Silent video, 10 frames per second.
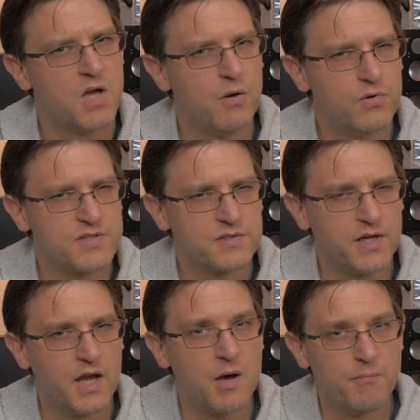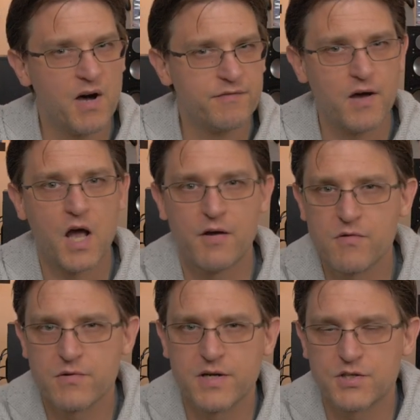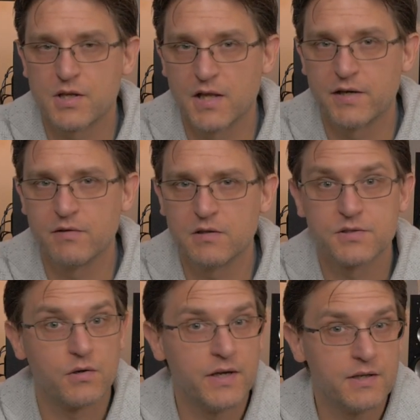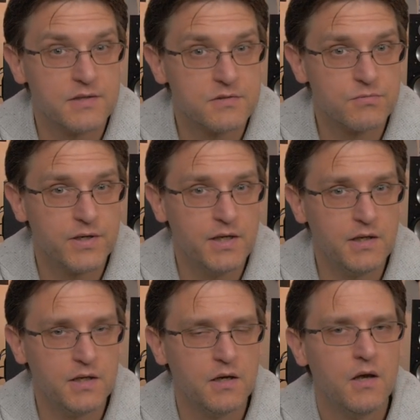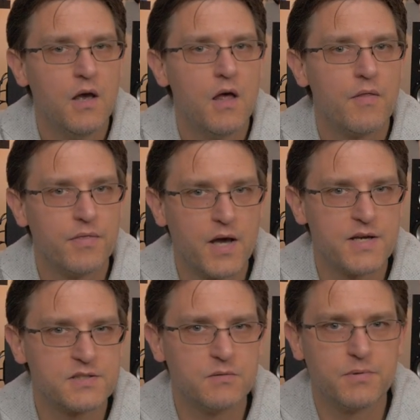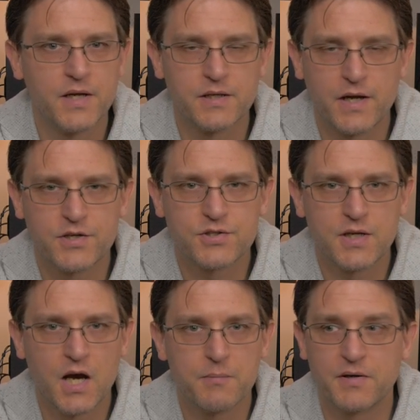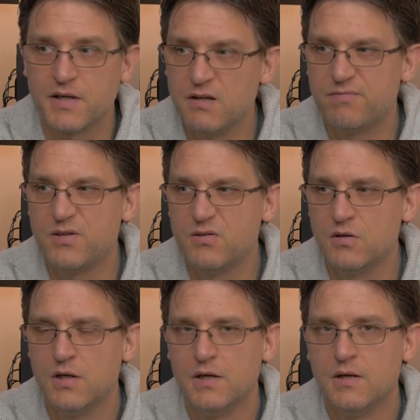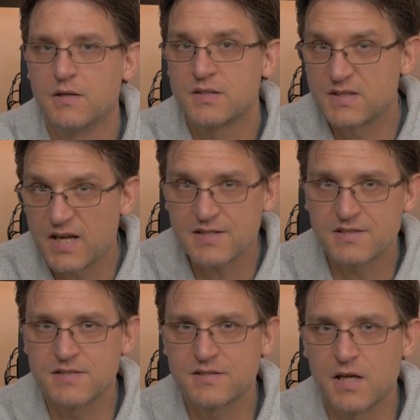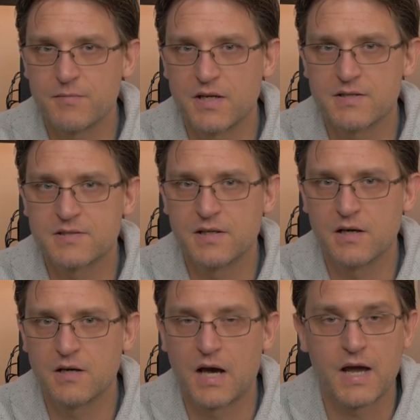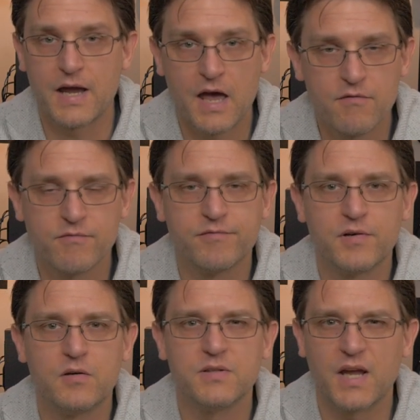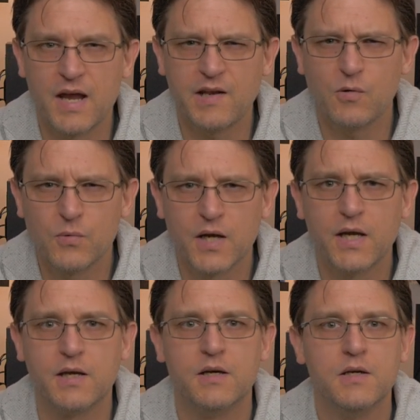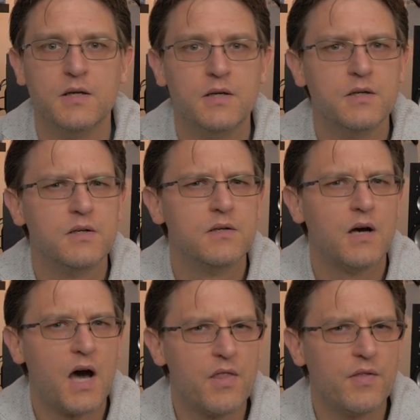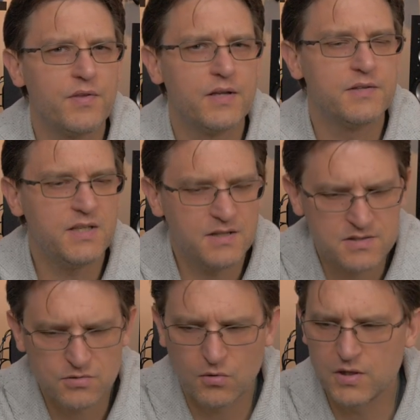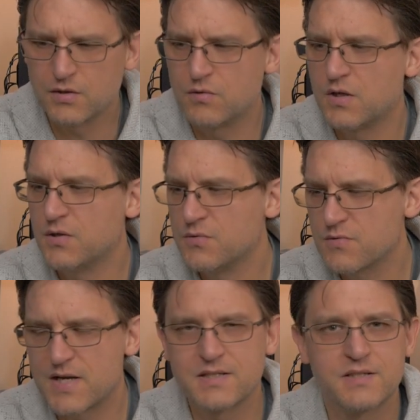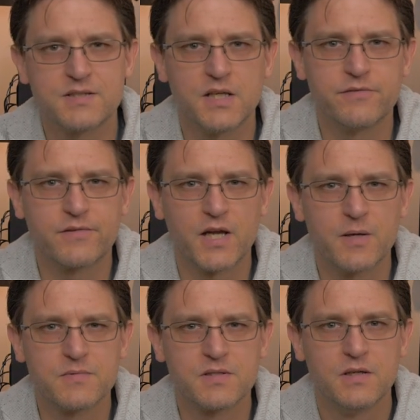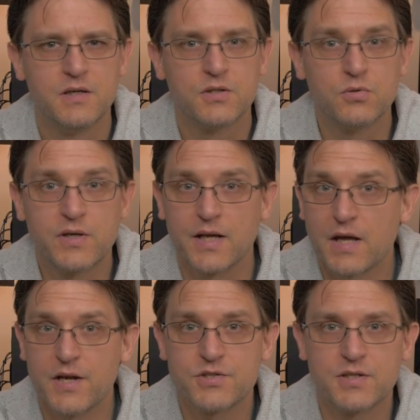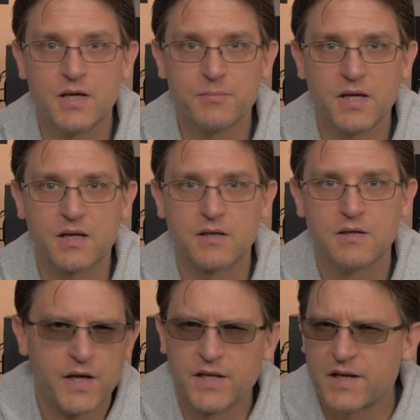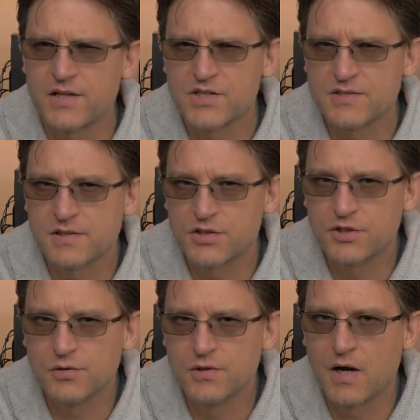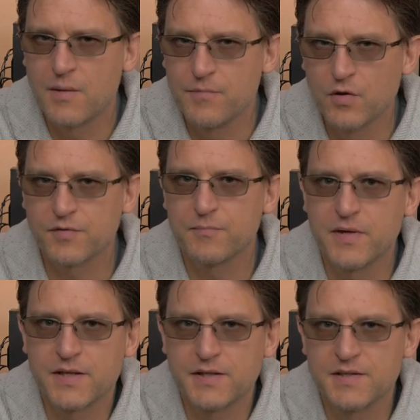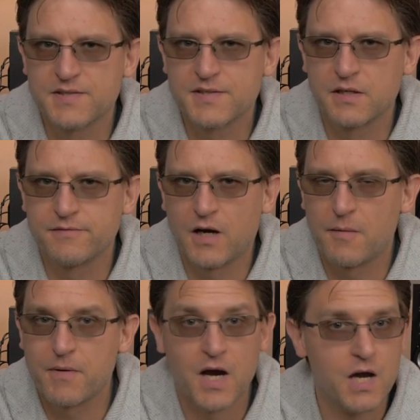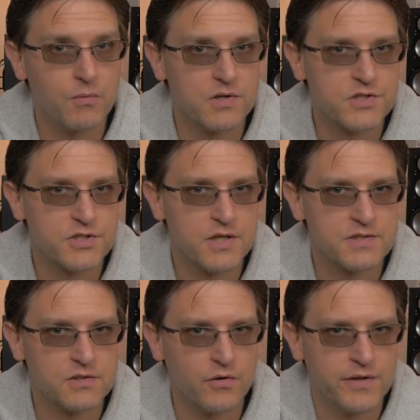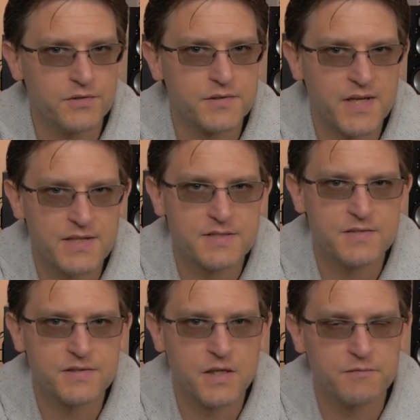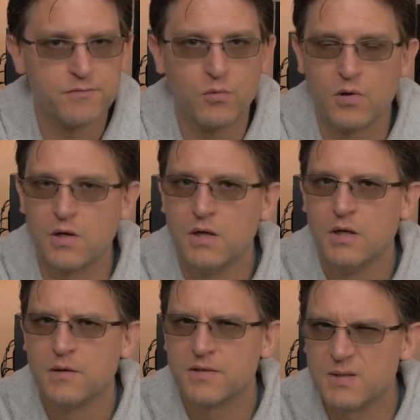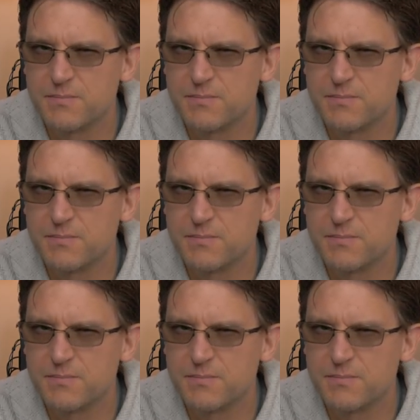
I would say, above average level. So it is really nice to play in HDR. But if you test this game in SDR, I haven't found any way other than deinstalling or erasing save games to get HDR back. And I can just assure you, I'm not making this stuff up. I was just going to test this game for the